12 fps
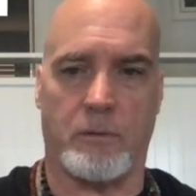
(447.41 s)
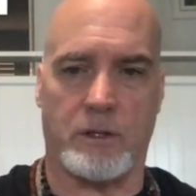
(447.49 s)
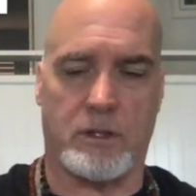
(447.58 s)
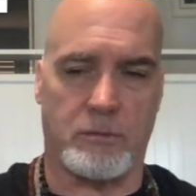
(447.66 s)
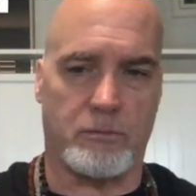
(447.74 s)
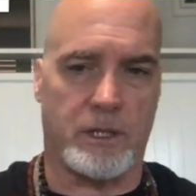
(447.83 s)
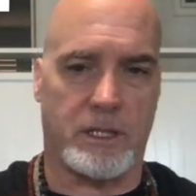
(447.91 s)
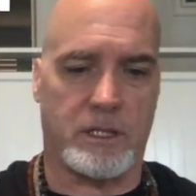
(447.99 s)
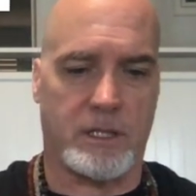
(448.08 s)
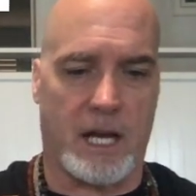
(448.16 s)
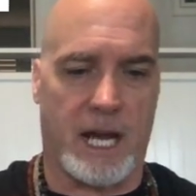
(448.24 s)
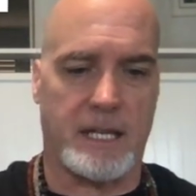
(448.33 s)

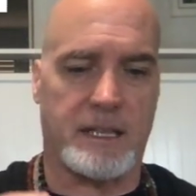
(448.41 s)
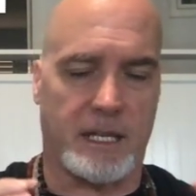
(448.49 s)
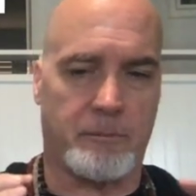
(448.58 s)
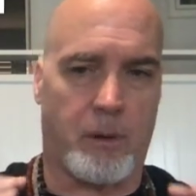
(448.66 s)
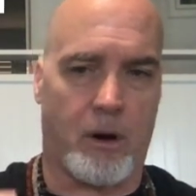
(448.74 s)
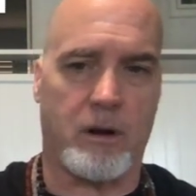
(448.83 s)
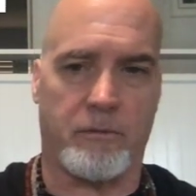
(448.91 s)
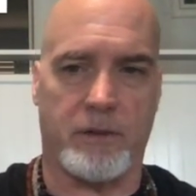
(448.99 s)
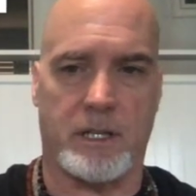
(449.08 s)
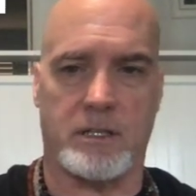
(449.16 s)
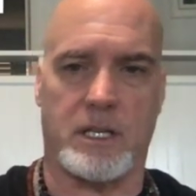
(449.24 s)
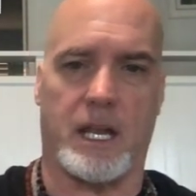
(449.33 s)
which I think part of
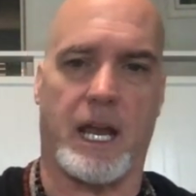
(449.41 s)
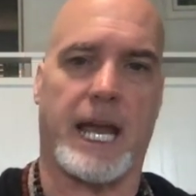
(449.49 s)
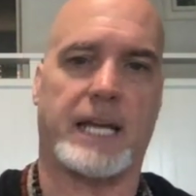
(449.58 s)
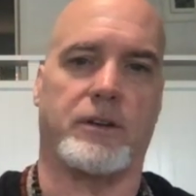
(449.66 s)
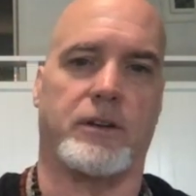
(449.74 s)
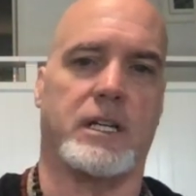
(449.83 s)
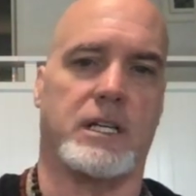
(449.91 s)
it is inaccurate,